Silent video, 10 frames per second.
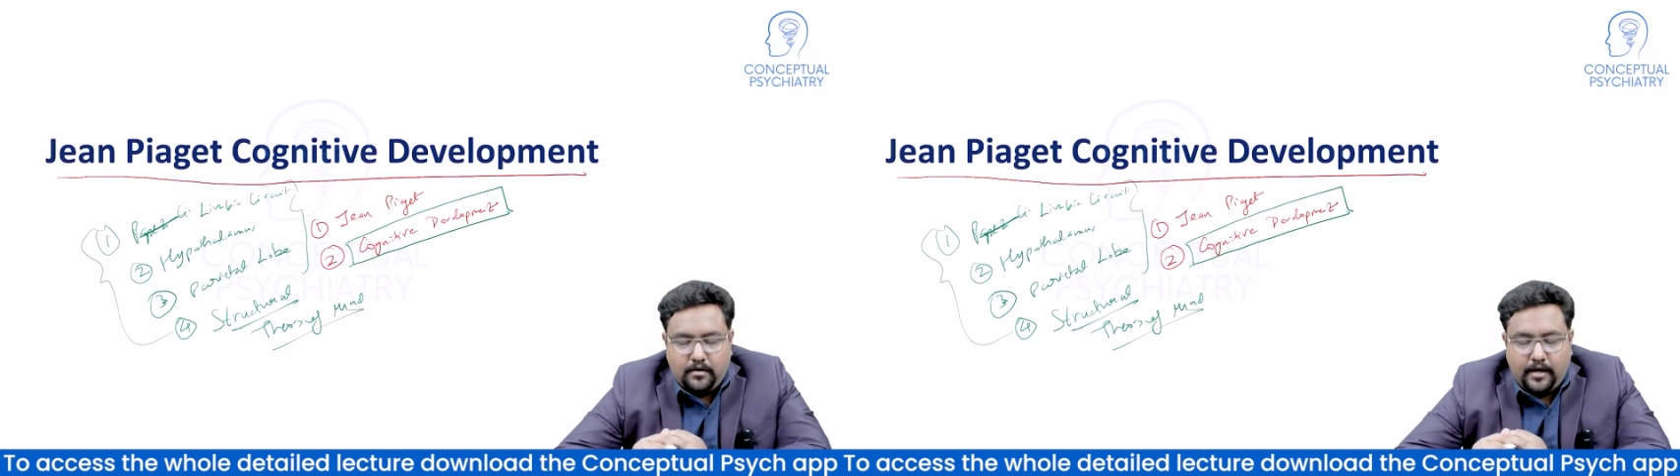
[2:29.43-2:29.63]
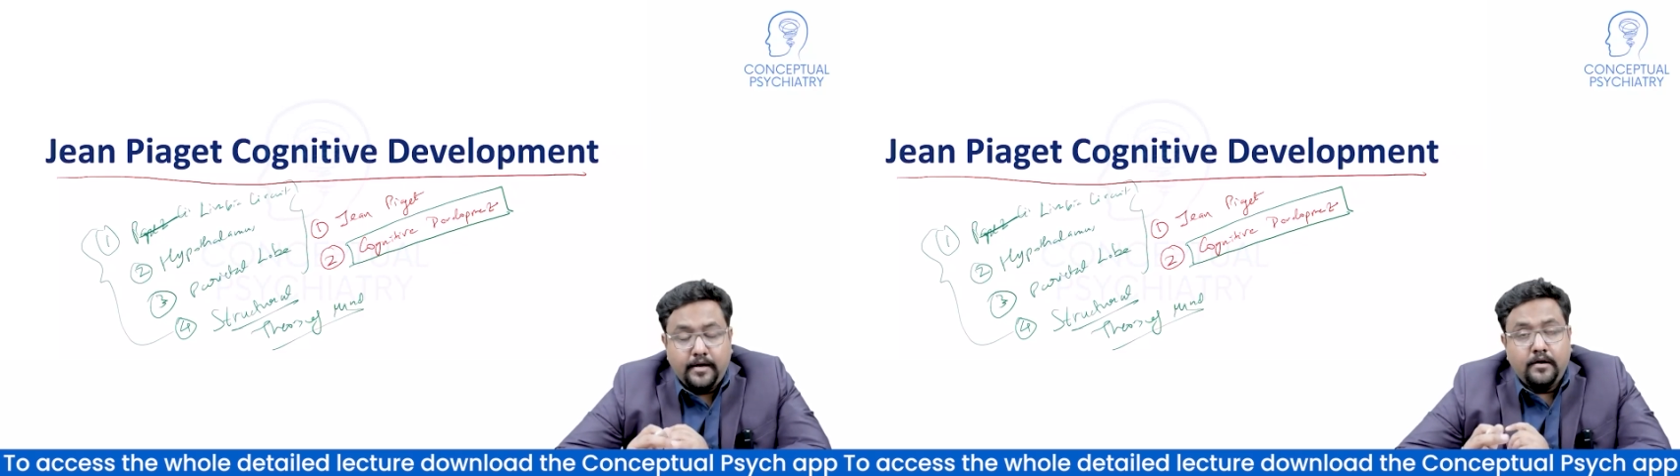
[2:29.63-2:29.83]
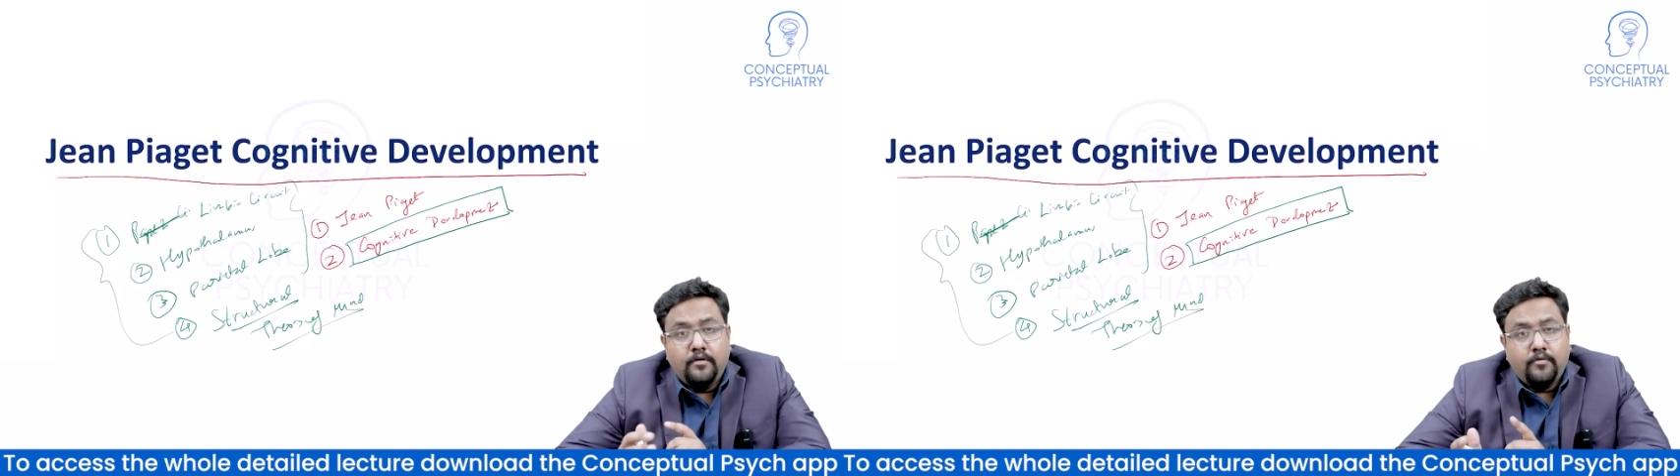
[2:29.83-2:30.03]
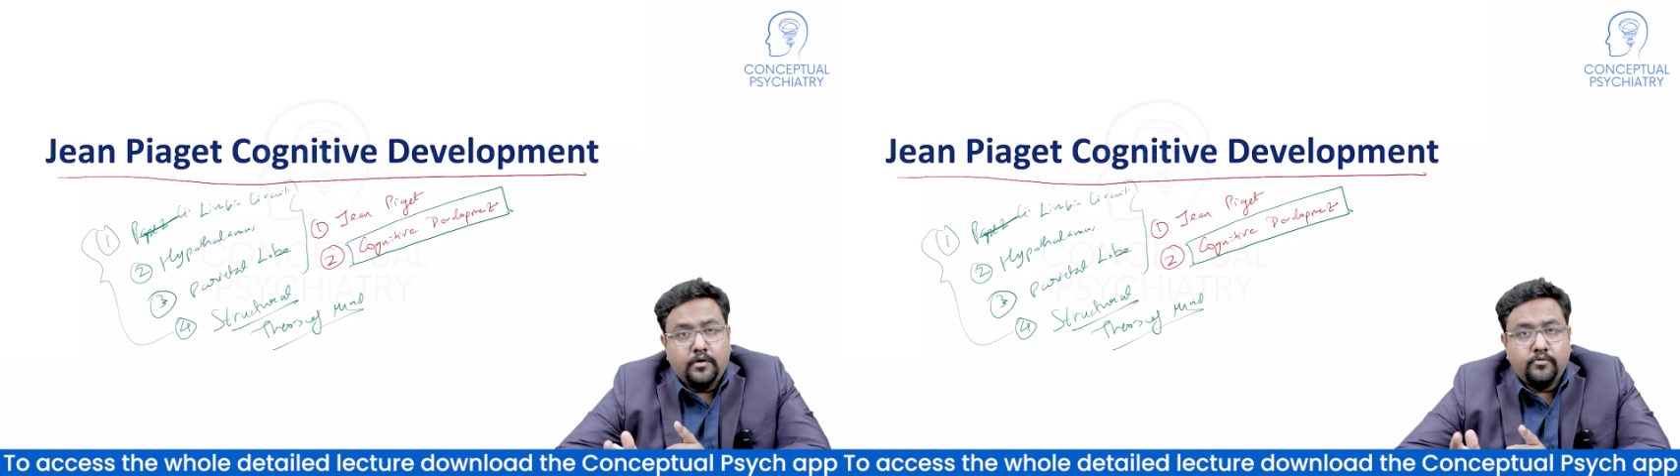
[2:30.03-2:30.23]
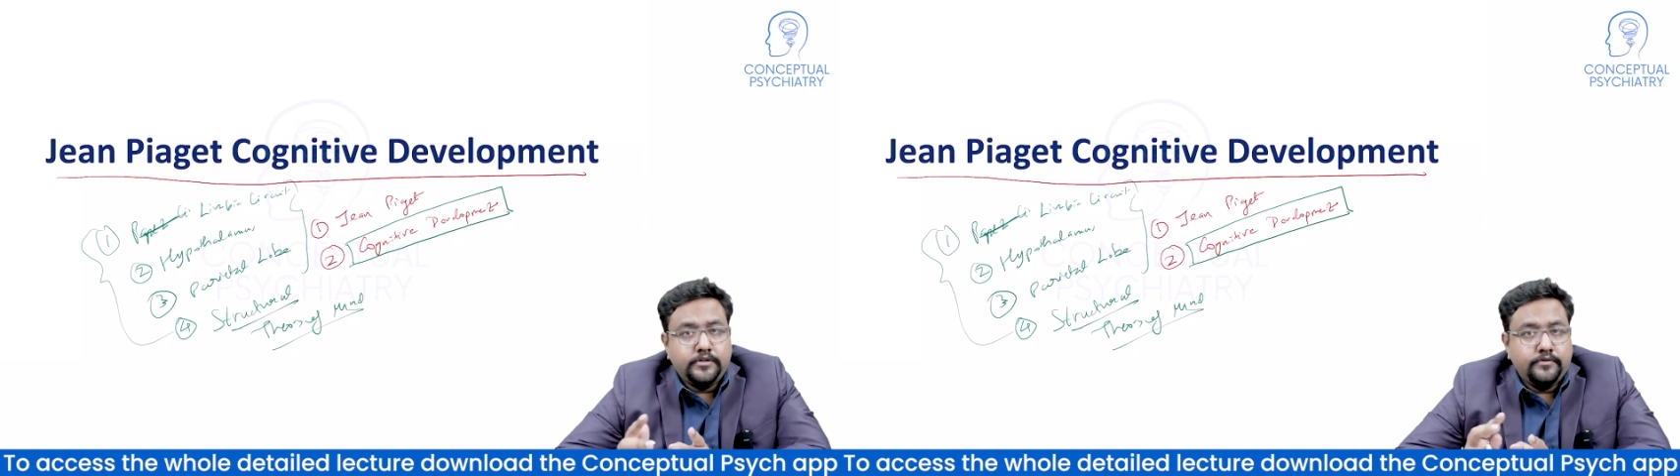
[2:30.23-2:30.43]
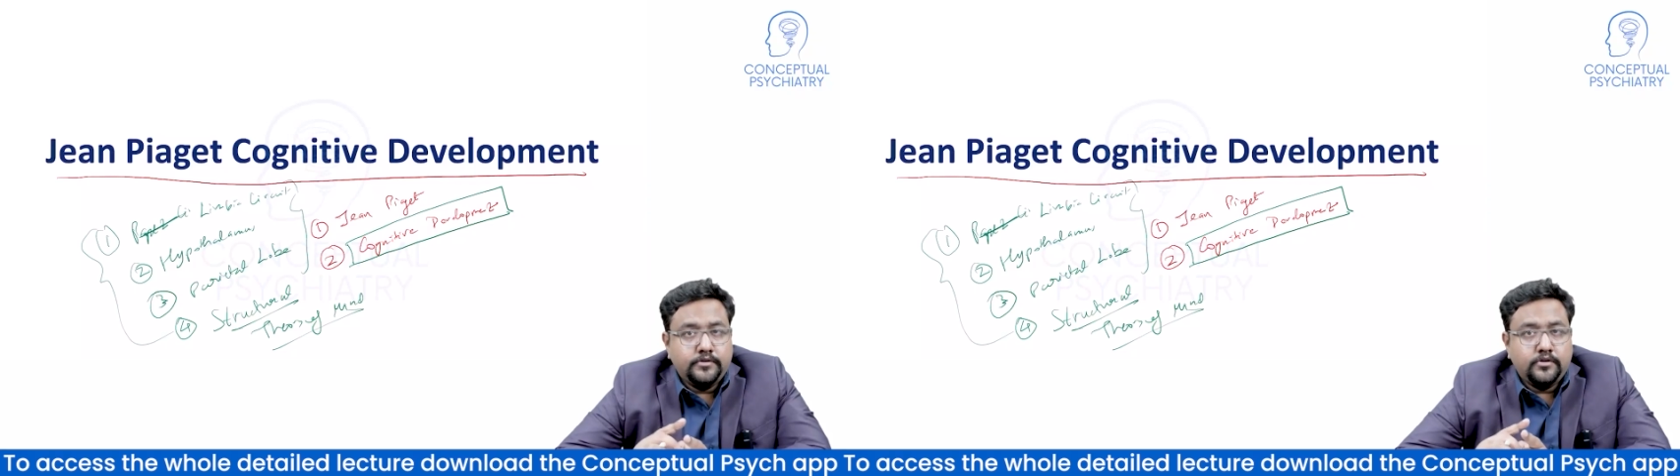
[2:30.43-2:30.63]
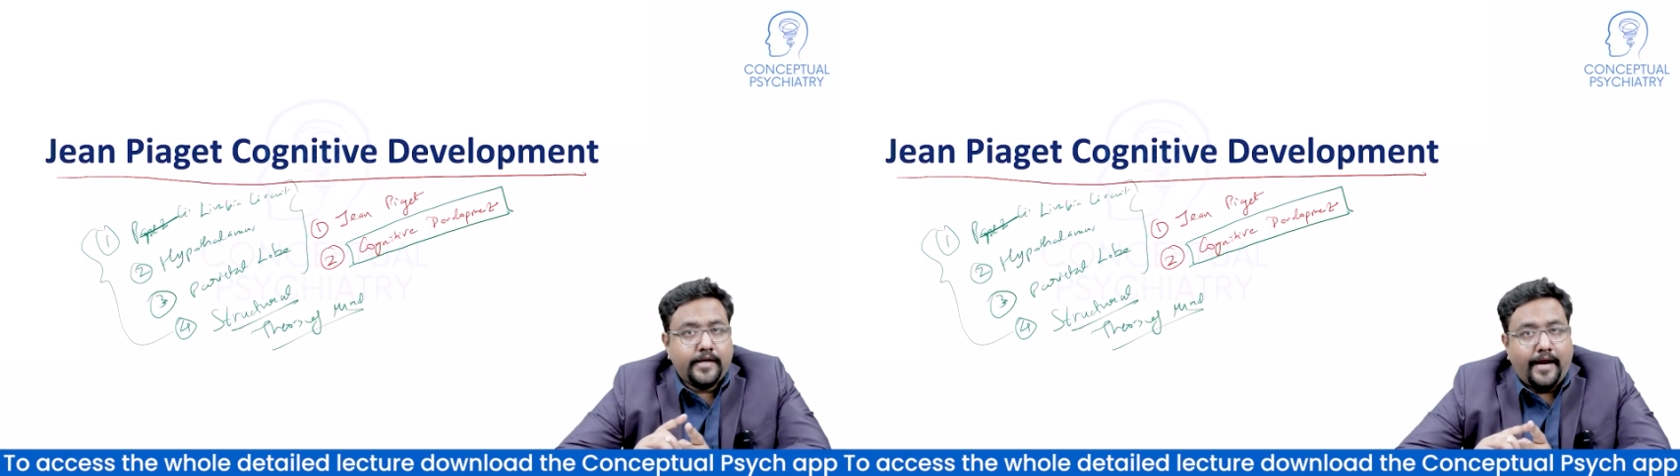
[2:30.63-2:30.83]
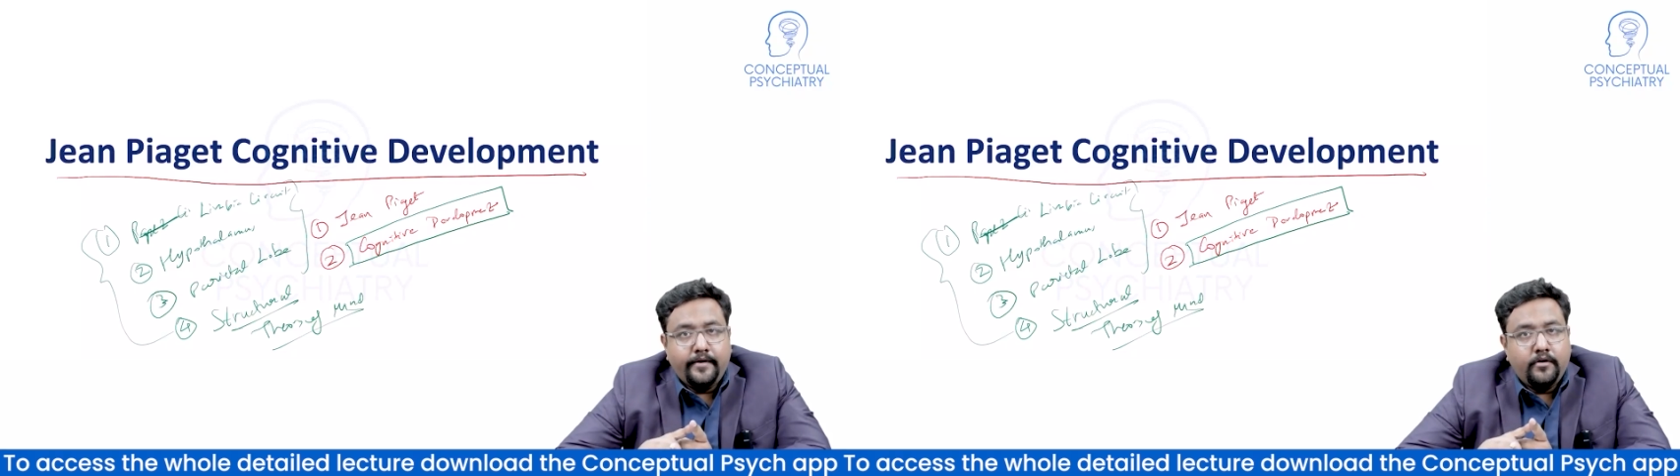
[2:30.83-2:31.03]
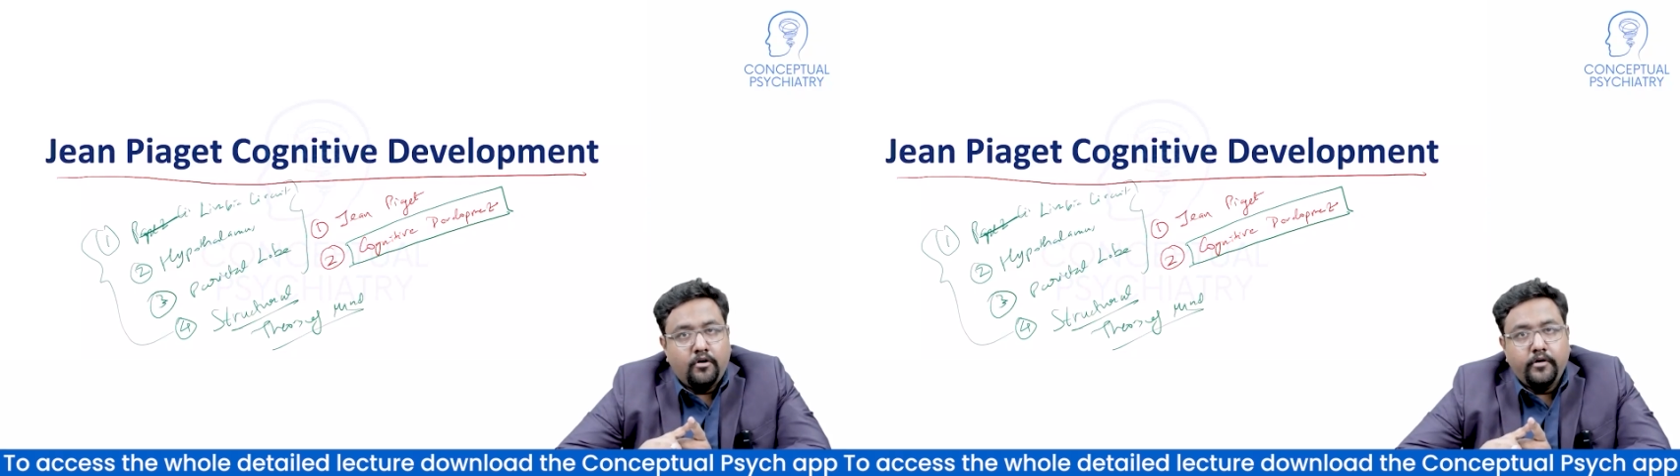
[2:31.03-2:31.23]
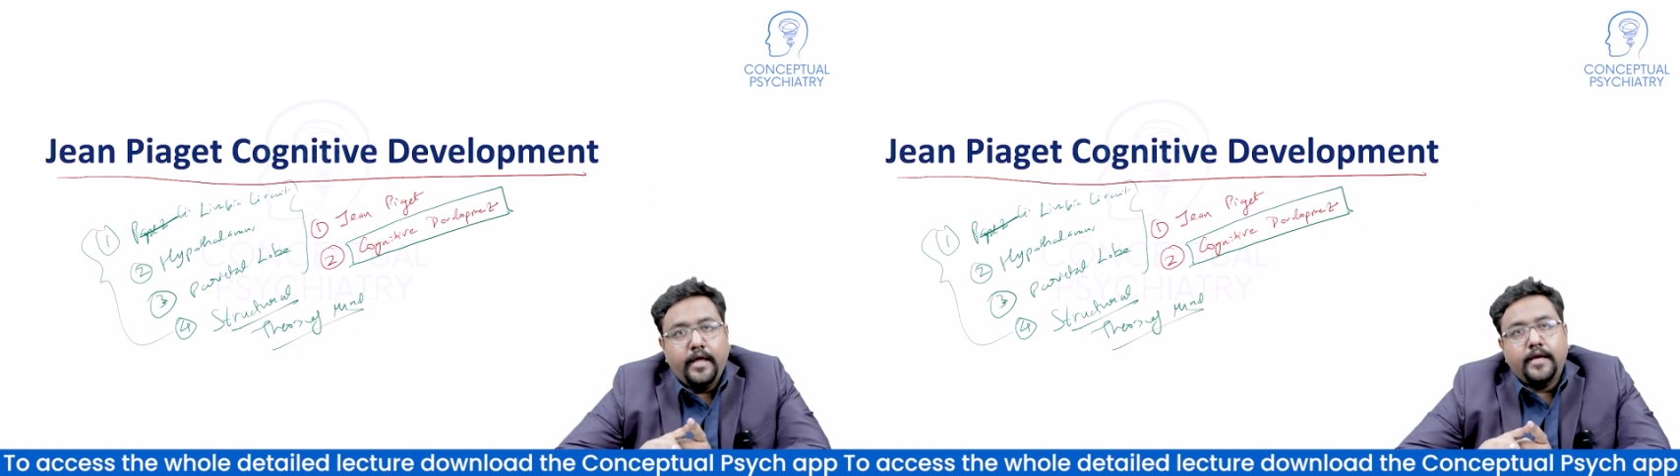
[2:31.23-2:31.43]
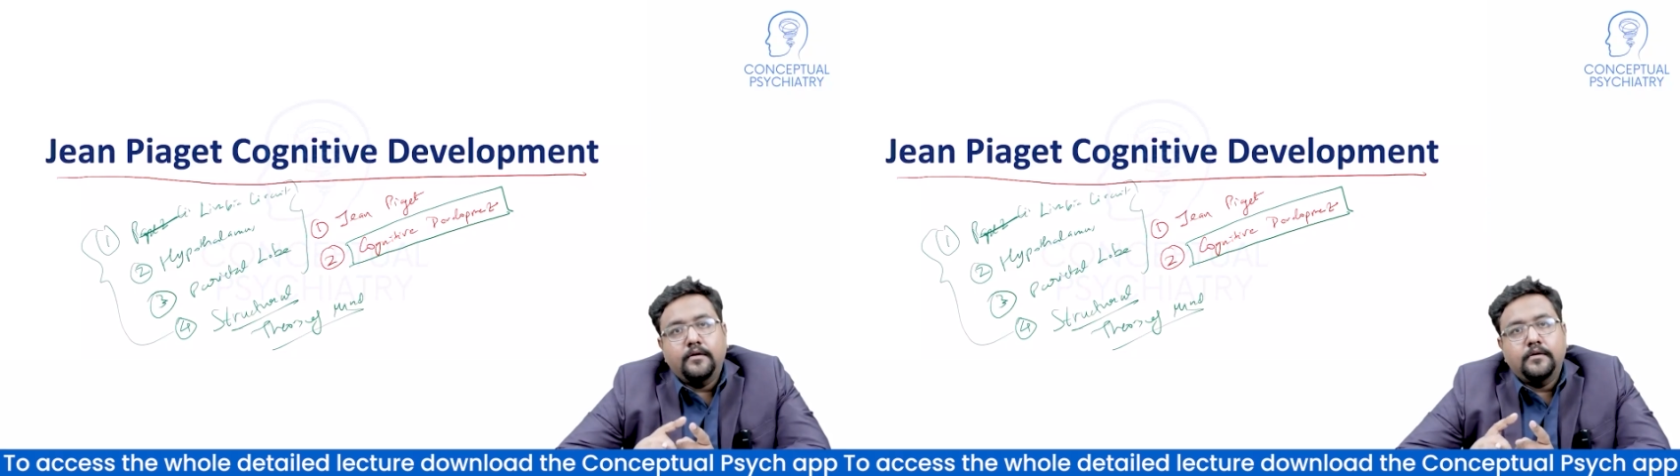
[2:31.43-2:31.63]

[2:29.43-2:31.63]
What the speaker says: And one question was on Karen Horney,